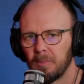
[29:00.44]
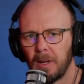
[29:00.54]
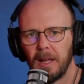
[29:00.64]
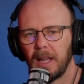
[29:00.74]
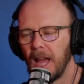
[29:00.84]
to
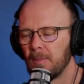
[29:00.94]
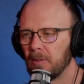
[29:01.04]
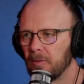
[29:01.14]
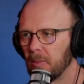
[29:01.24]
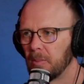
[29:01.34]
play a game
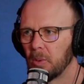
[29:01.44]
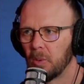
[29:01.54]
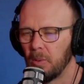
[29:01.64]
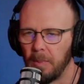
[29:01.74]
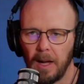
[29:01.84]
of
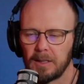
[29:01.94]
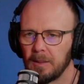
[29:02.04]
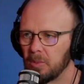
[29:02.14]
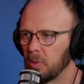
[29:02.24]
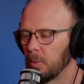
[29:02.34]
football or
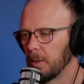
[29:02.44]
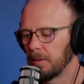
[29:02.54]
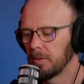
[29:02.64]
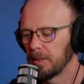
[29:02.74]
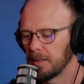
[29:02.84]
basketball or
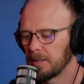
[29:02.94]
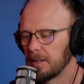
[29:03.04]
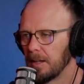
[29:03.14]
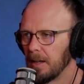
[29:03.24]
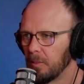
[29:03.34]
whatever it is,
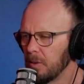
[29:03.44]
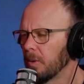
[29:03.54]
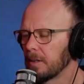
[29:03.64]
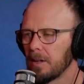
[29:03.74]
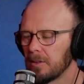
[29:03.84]
we
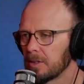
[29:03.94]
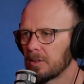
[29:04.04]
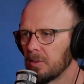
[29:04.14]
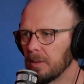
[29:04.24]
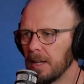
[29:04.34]
want to know the
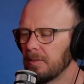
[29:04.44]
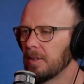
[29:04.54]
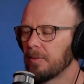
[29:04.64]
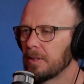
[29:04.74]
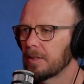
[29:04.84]
score. Even
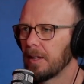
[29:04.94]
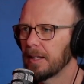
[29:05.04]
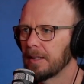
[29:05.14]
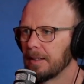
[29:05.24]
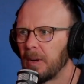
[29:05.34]
if it's
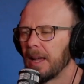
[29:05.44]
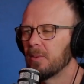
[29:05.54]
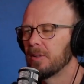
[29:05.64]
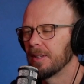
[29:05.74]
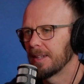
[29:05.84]
like playing
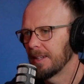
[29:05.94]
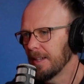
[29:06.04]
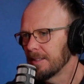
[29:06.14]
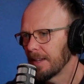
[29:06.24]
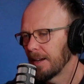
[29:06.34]
with your
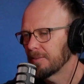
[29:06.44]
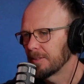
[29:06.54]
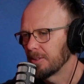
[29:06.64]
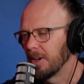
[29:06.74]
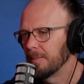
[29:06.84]
kids half the
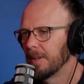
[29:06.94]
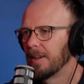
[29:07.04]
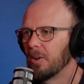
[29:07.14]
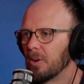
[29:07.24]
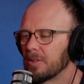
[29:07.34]
time
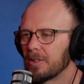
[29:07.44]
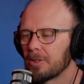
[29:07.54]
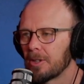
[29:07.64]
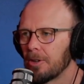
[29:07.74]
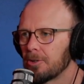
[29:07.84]
or it's a
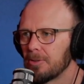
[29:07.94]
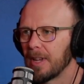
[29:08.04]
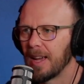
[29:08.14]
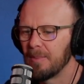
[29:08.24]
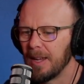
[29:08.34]
social
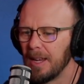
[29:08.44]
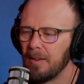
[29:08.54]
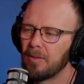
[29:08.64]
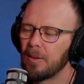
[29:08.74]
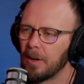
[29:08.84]
game,
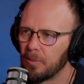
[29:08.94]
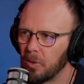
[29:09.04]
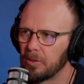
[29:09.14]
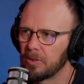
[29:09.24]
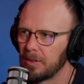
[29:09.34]
everyone
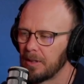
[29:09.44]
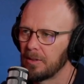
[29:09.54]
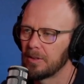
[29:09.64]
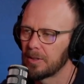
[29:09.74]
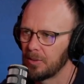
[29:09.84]
wants to know
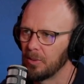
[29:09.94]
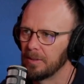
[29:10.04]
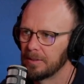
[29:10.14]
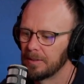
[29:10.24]
the score.